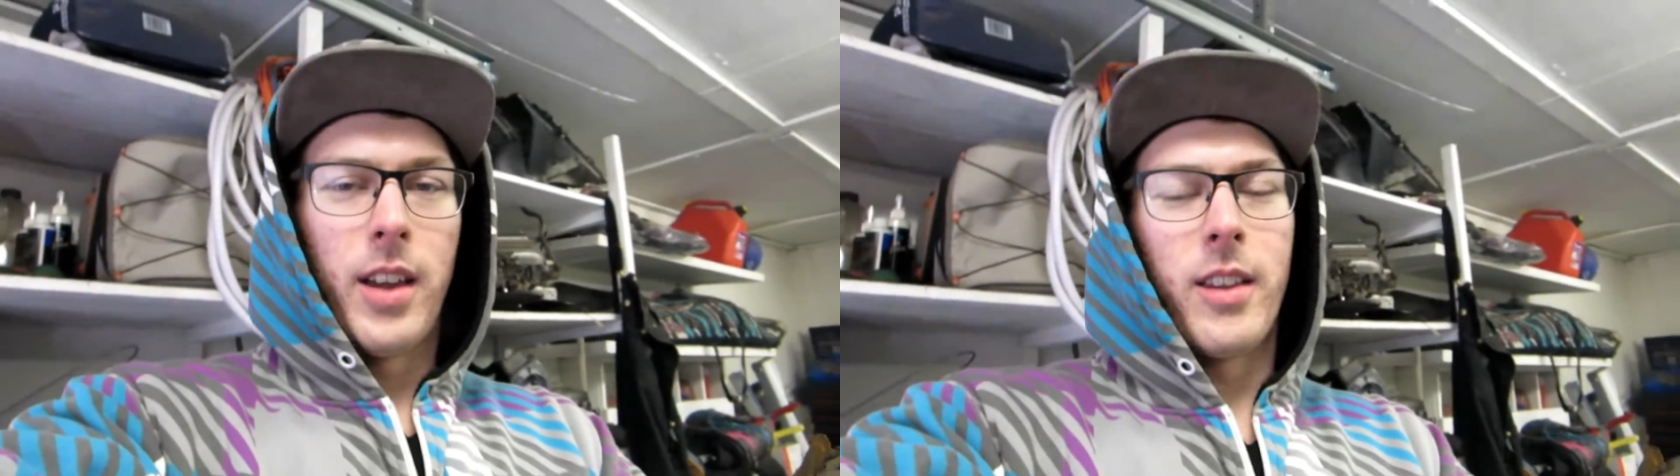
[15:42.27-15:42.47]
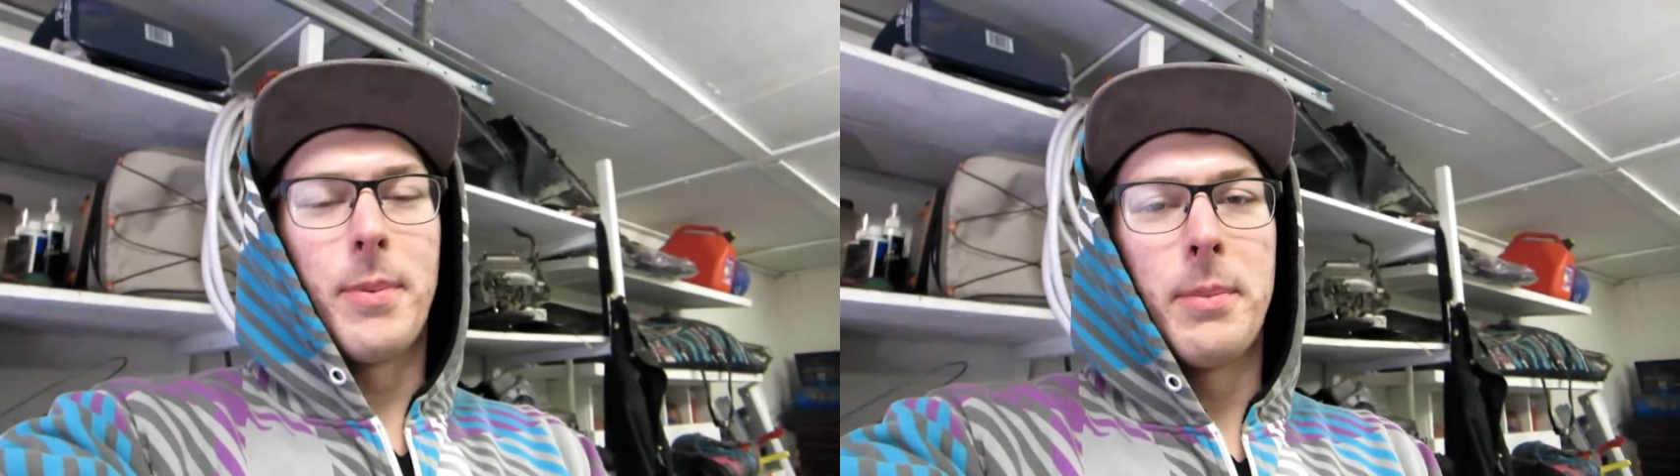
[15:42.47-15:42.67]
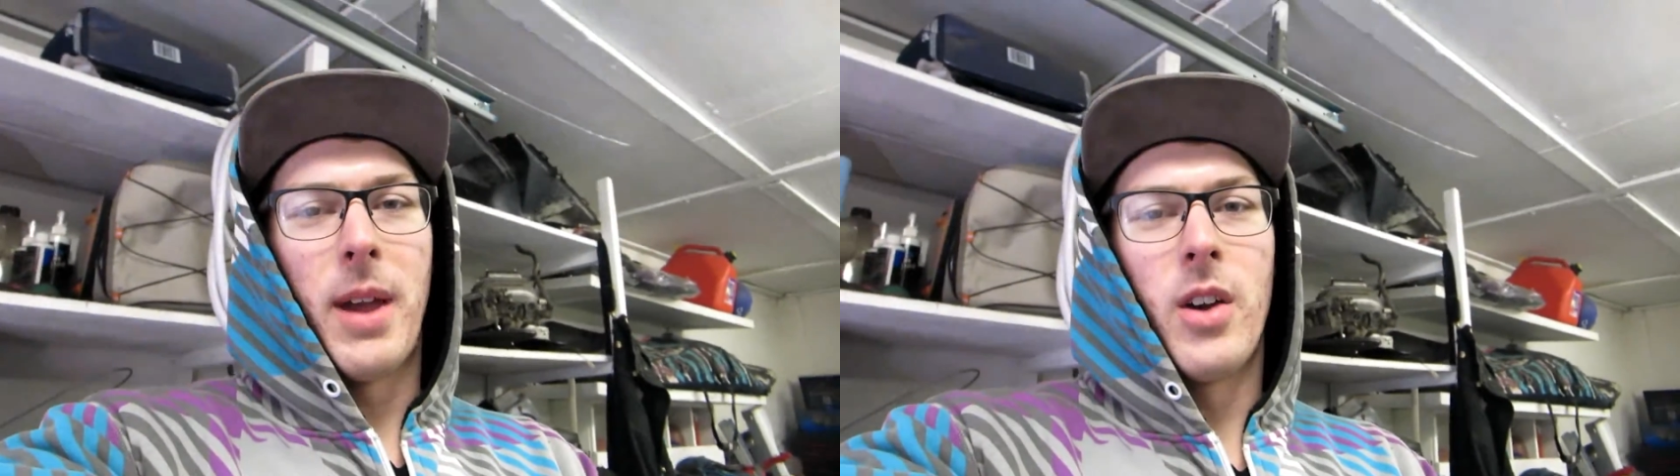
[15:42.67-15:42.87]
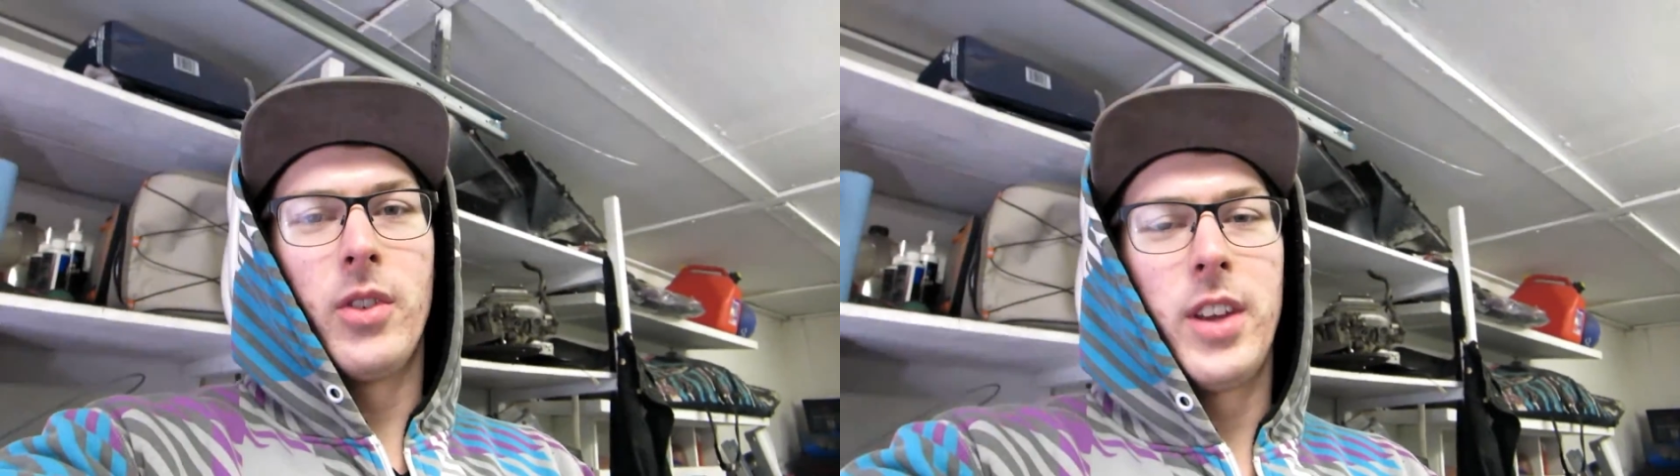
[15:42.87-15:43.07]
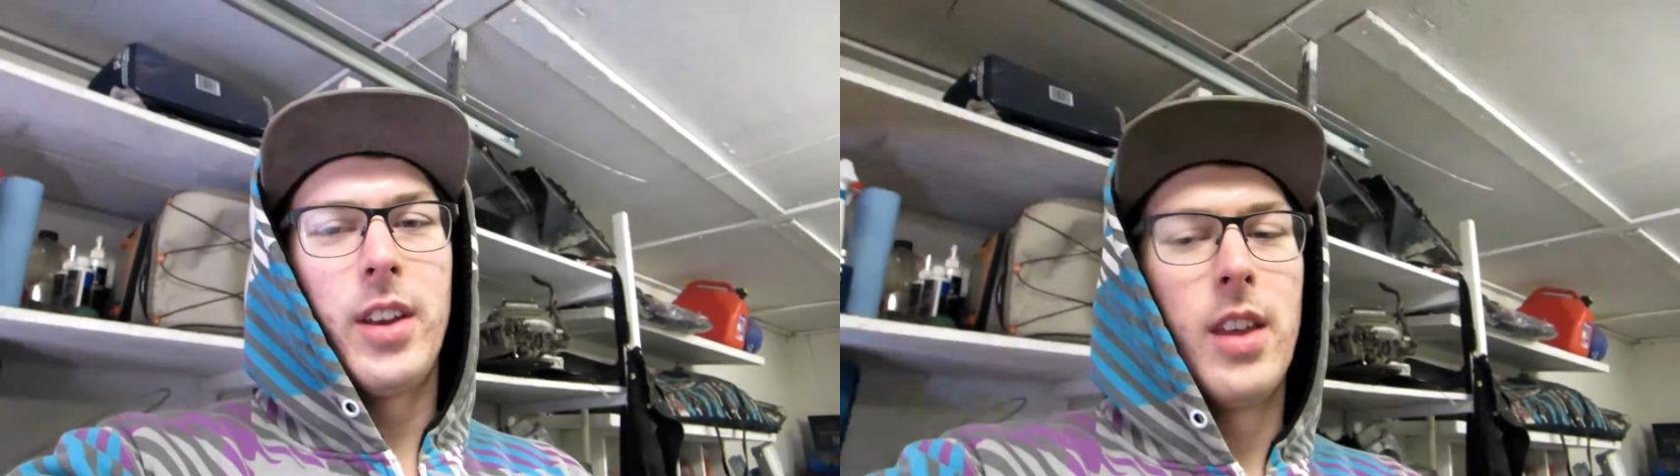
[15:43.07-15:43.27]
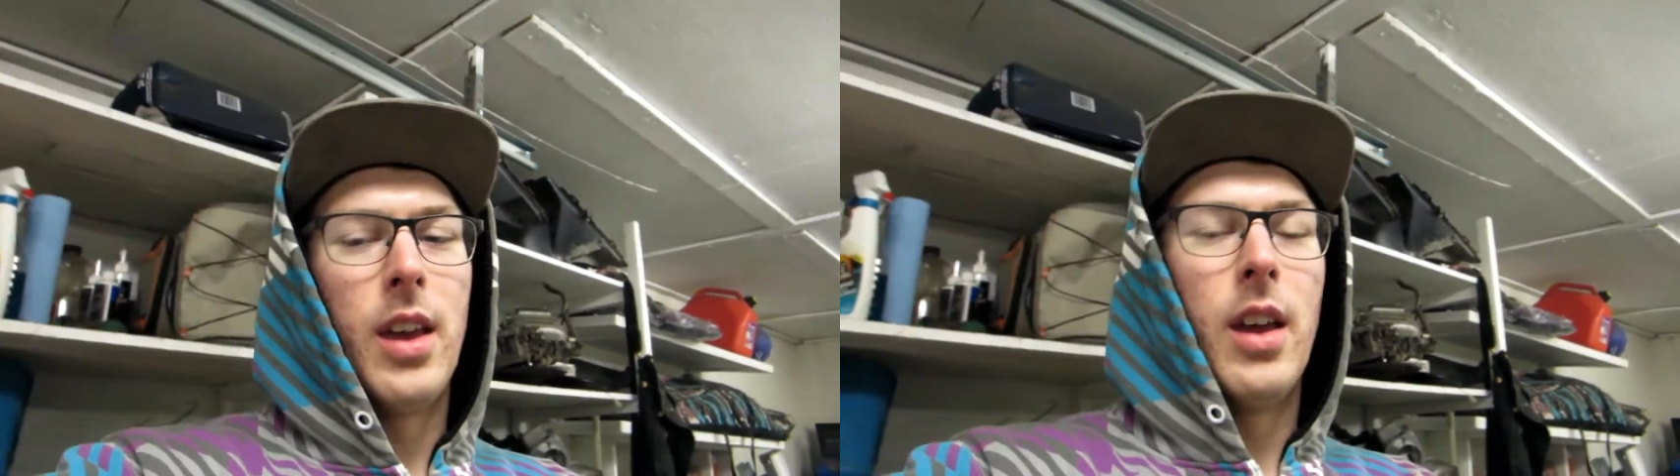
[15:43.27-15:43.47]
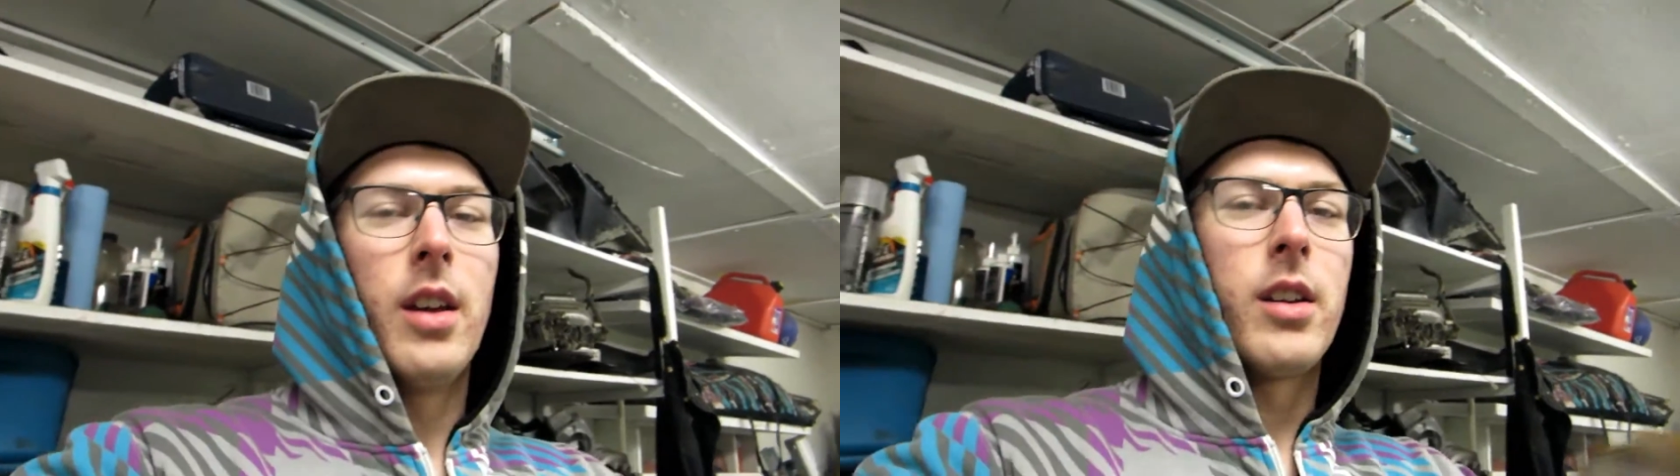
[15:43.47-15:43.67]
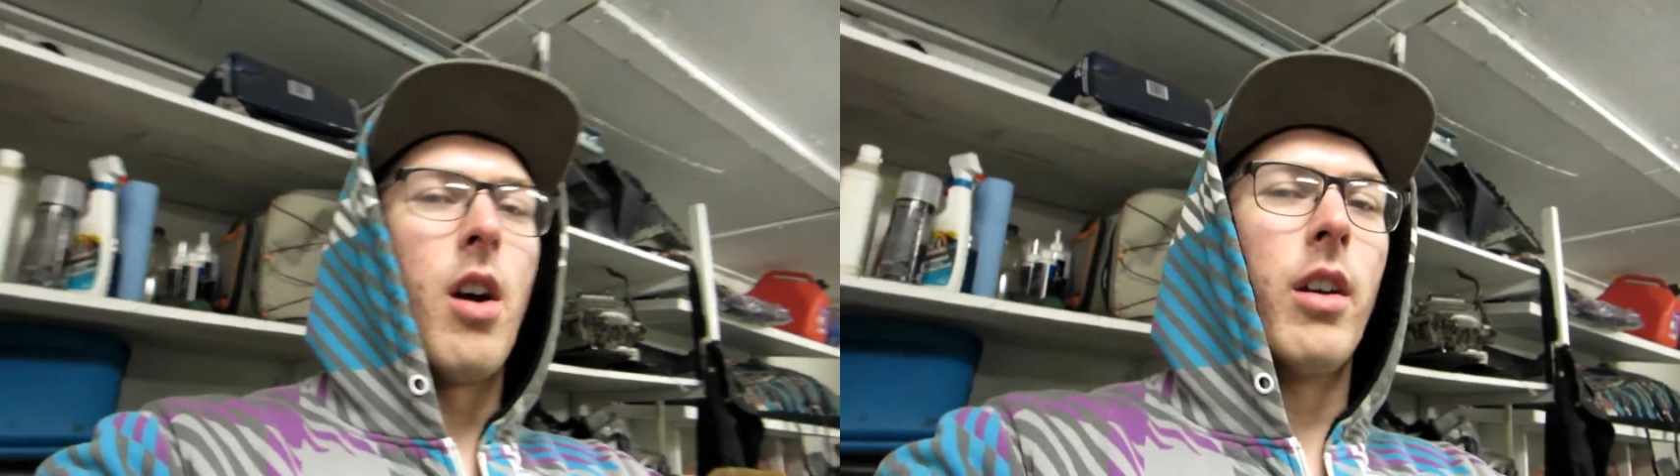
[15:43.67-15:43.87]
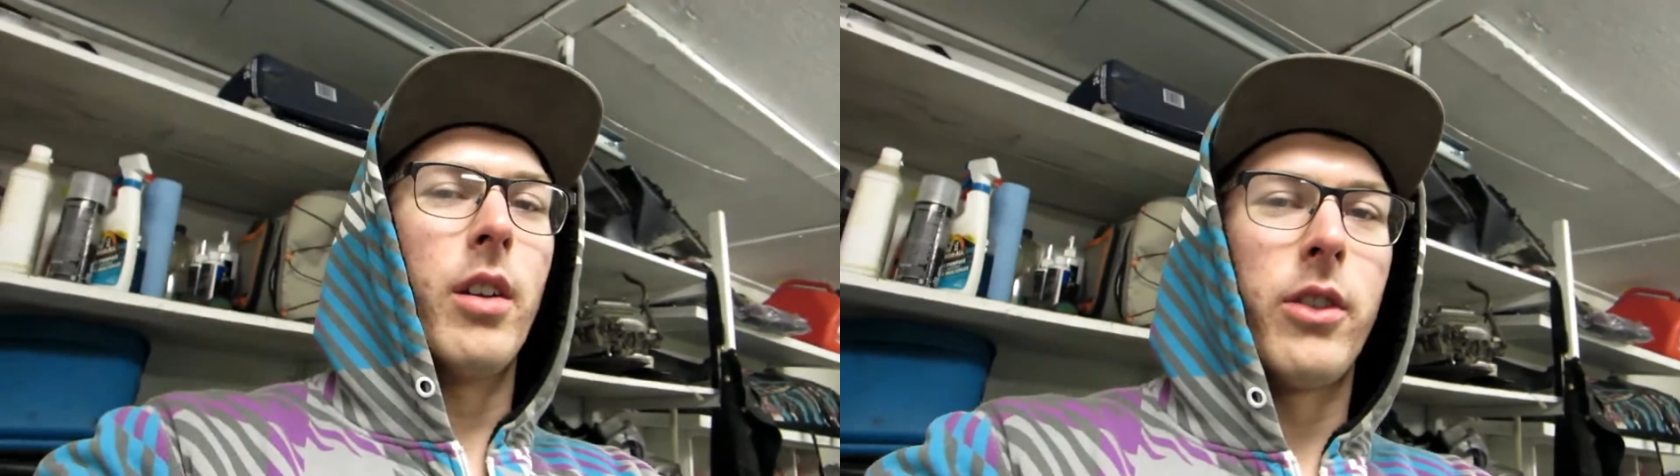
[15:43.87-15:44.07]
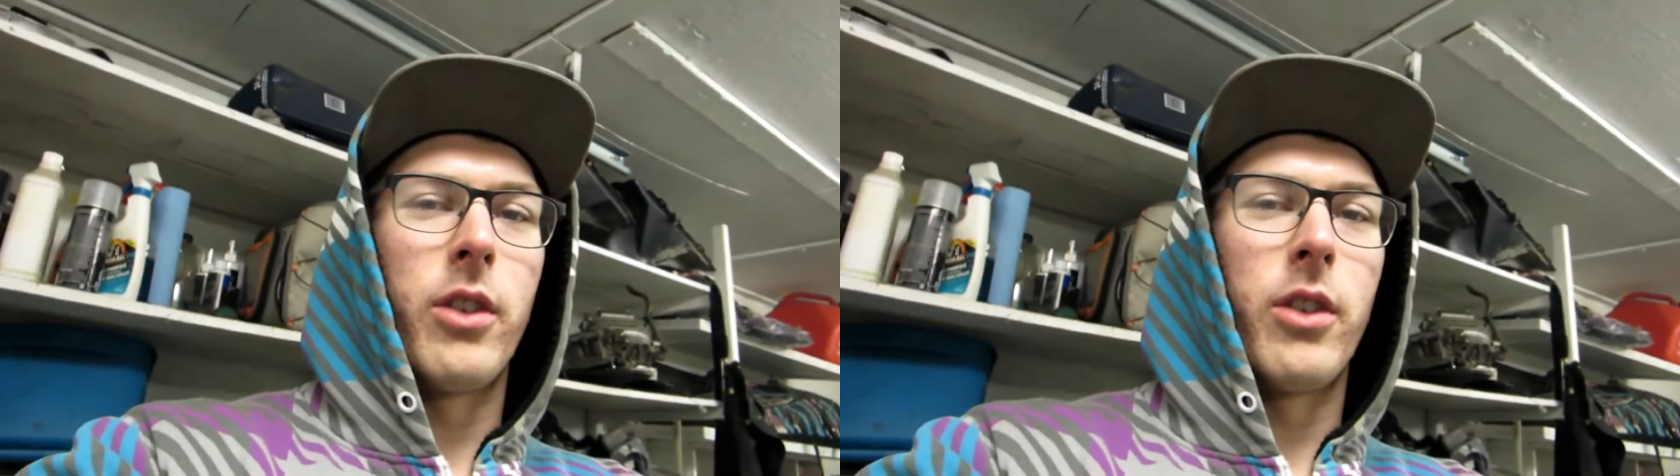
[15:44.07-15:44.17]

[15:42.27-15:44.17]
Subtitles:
has been mounted. Connor's